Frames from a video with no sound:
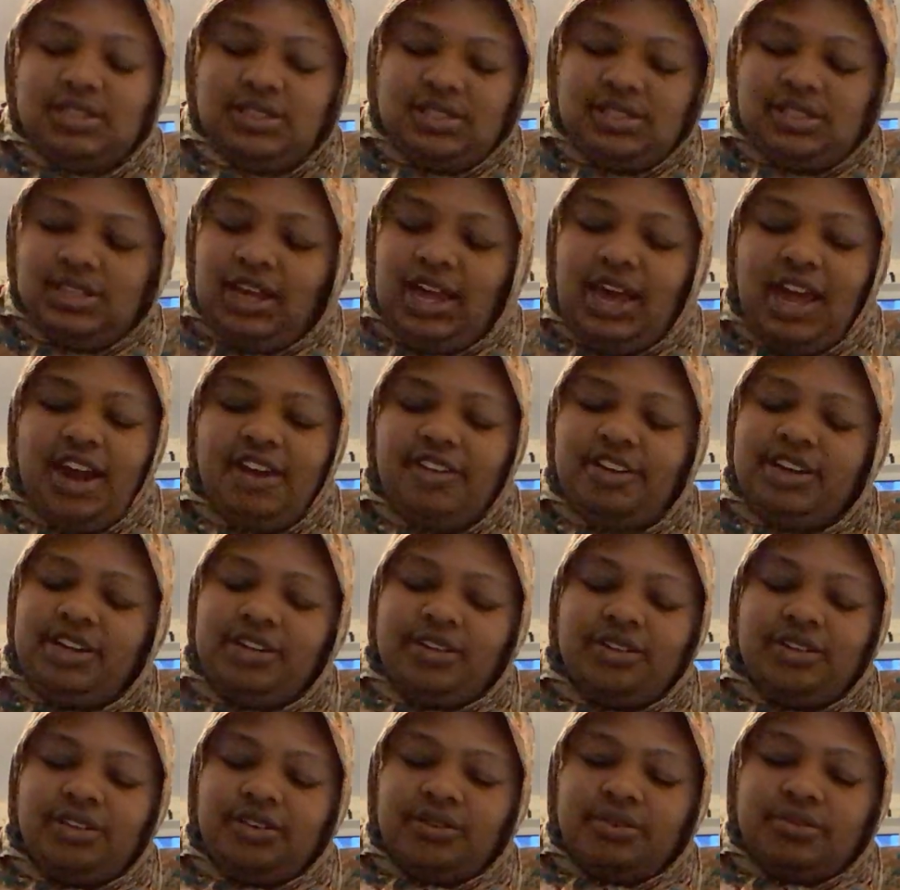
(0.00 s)
Like, I already
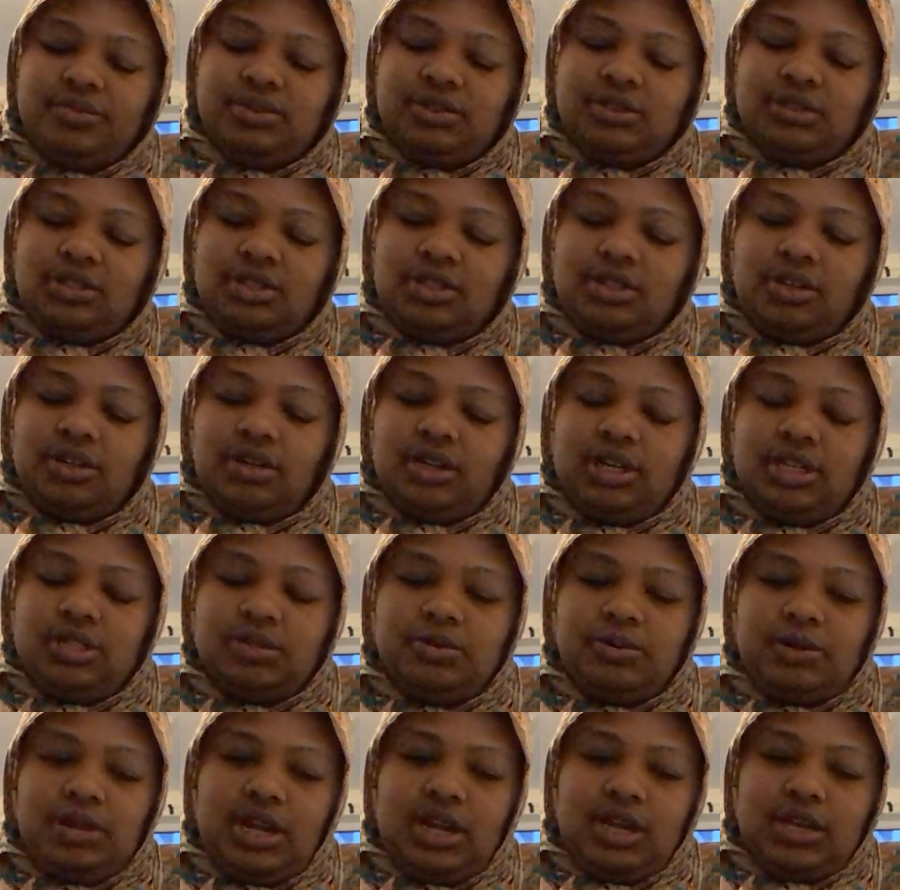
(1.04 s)
knew it wasn't gonna go as
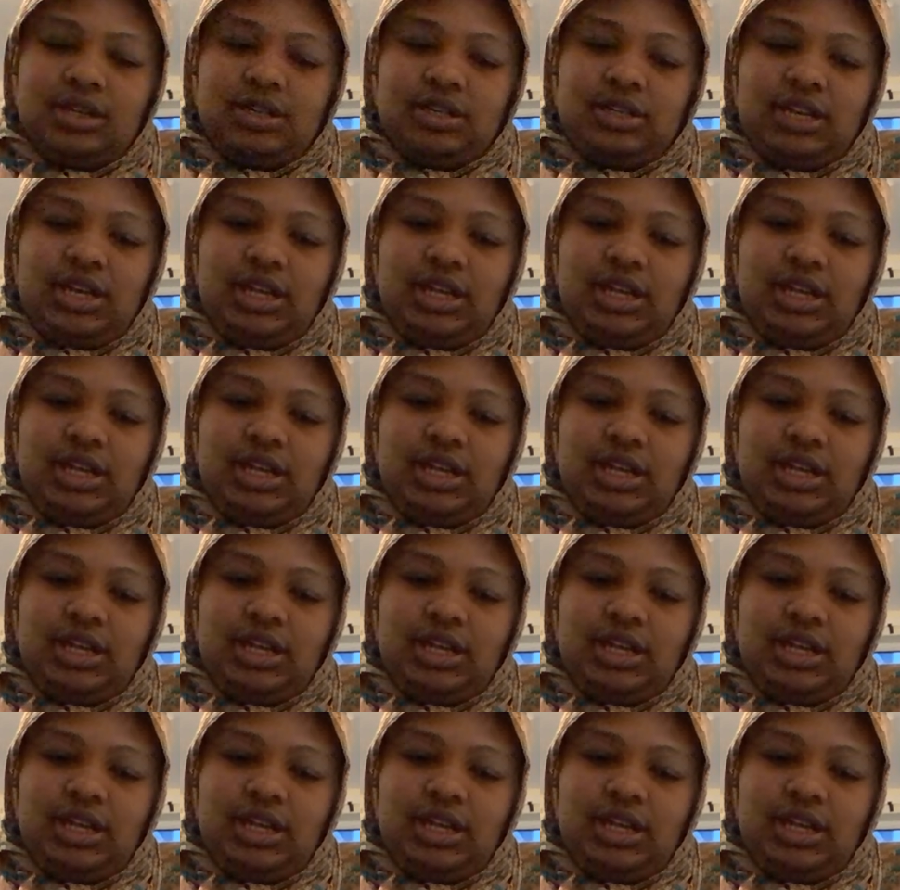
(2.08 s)
planned,